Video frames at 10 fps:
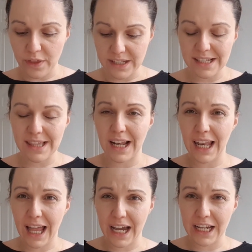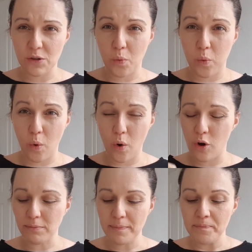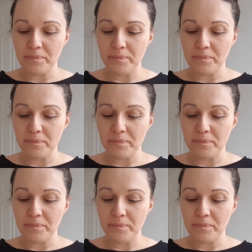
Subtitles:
This is the light warm.